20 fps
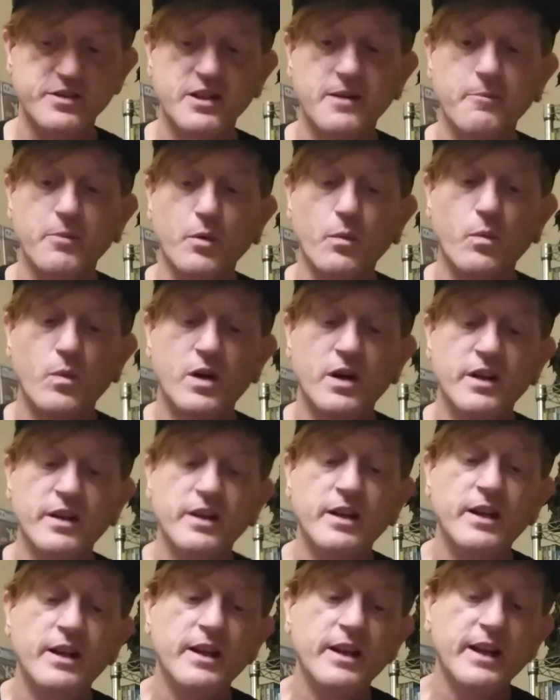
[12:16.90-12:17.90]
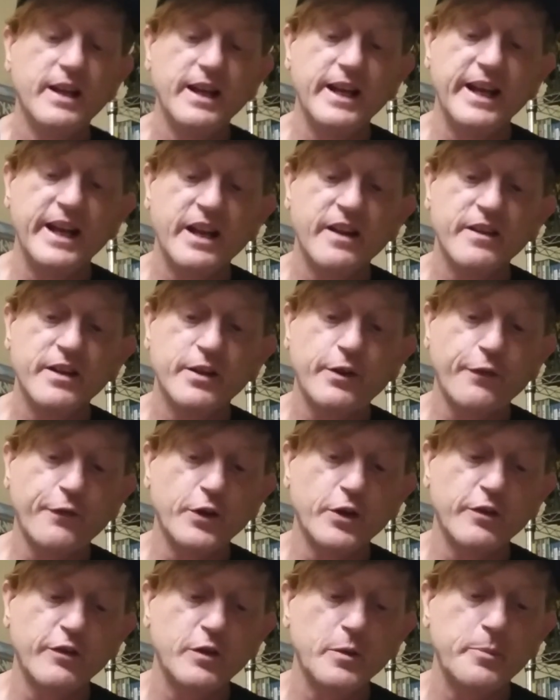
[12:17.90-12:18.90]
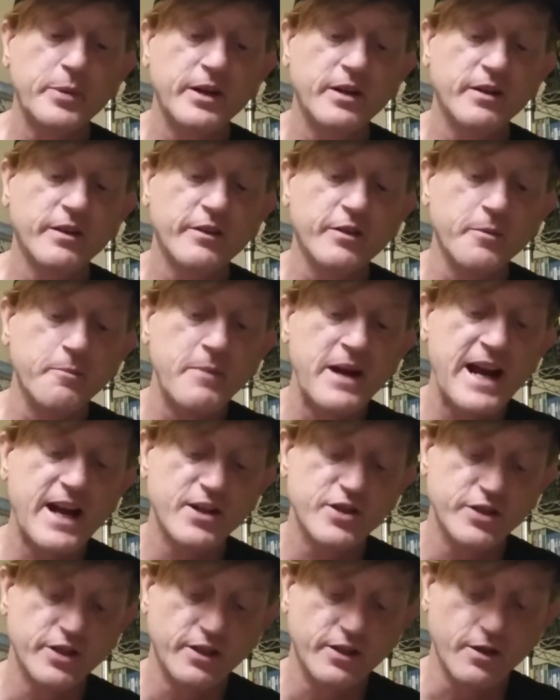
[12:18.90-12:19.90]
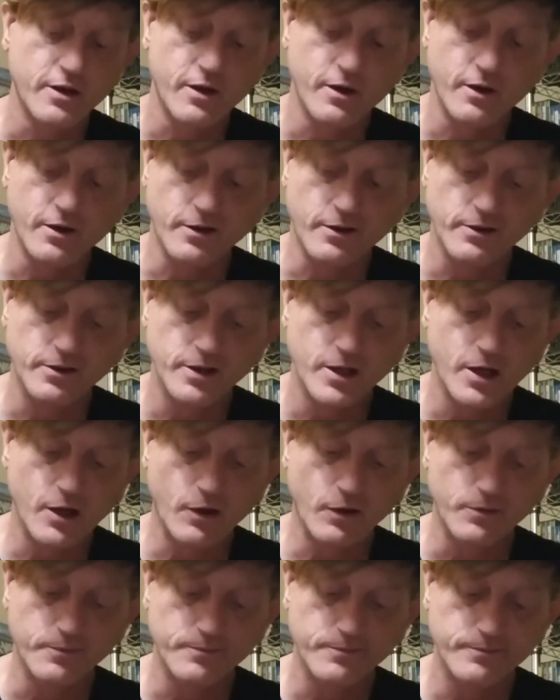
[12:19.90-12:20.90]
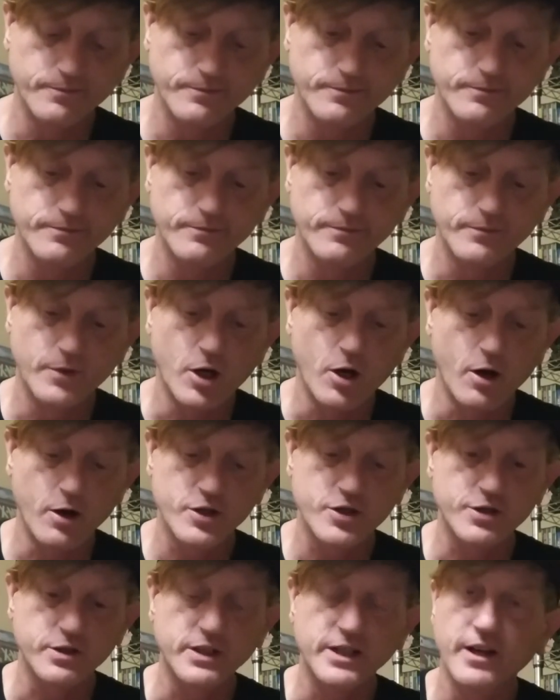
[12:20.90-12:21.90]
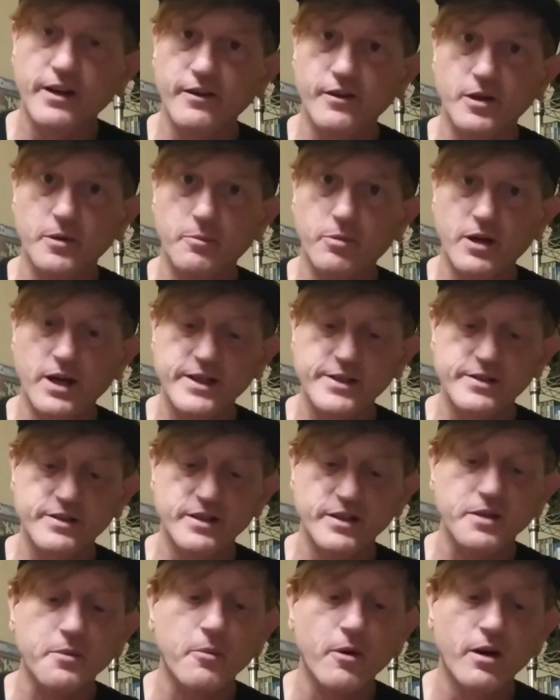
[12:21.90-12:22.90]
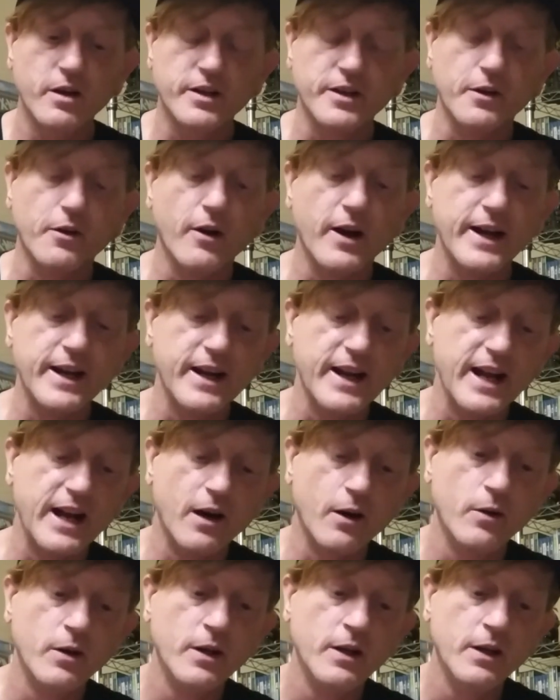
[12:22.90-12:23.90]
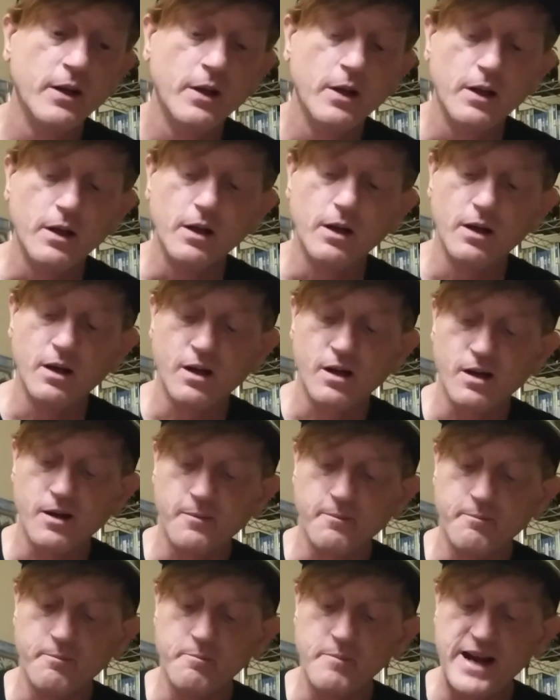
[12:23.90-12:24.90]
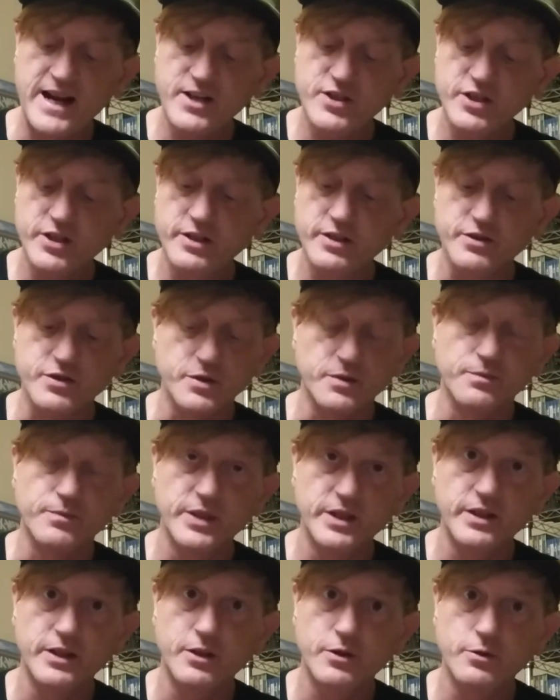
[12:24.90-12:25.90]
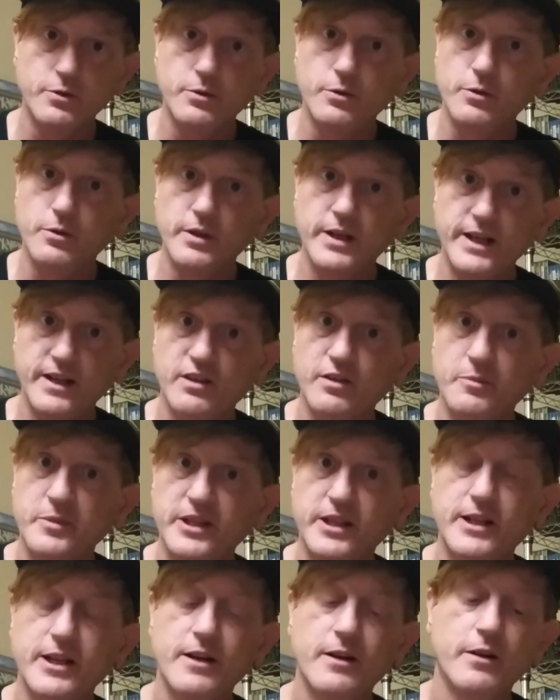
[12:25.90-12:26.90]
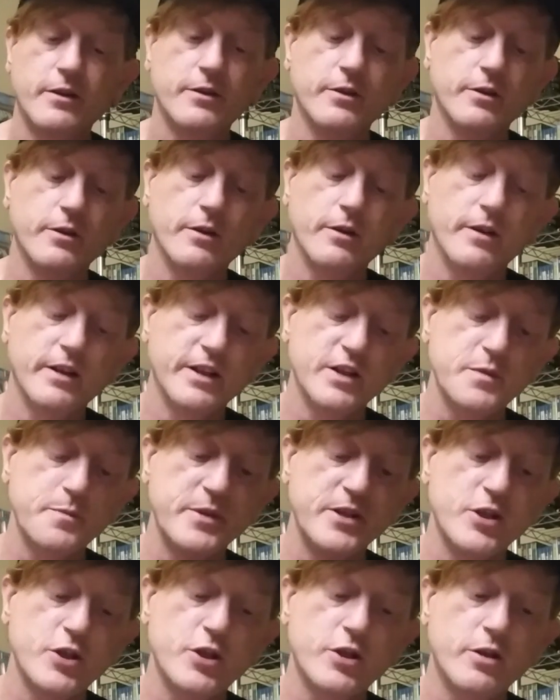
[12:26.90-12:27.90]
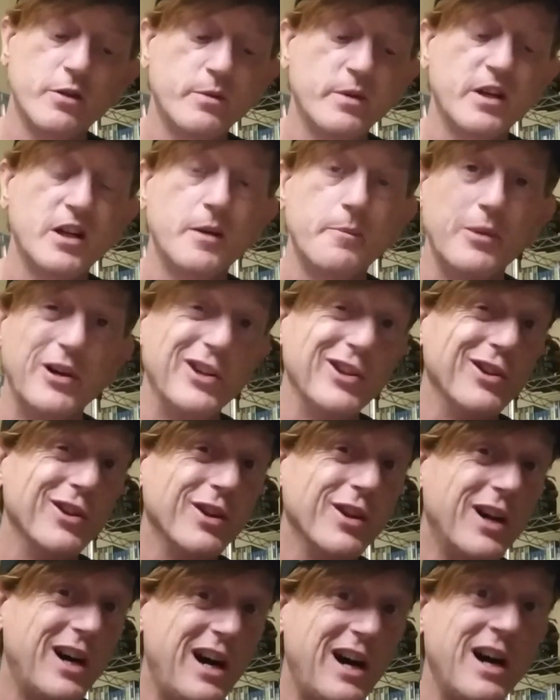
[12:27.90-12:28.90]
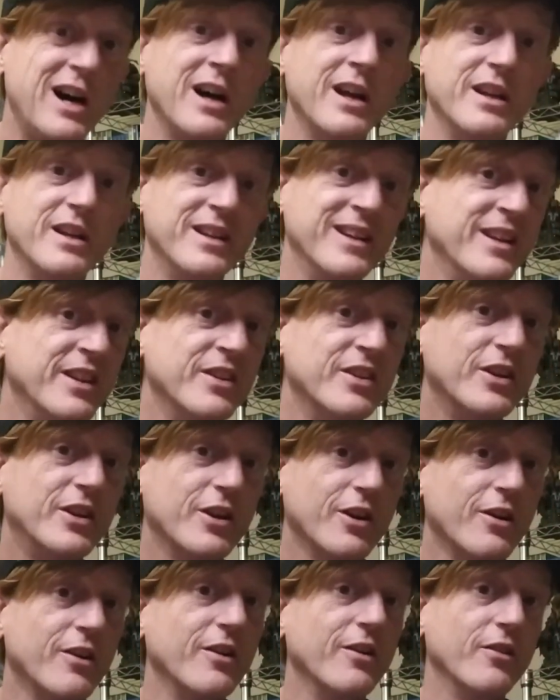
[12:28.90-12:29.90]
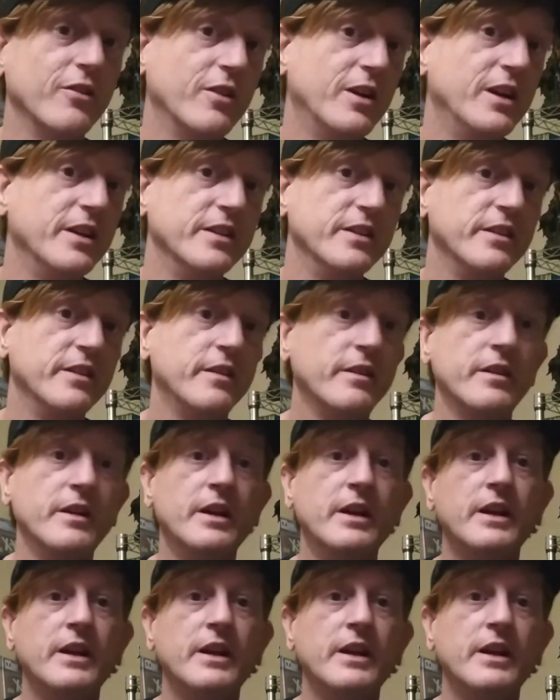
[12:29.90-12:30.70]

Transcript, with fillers: number one and this first appearance of Magik are are harshly underpriced in the market right now. Um, Magik is a really cool X Men character that's been showing up a lot in the current runs,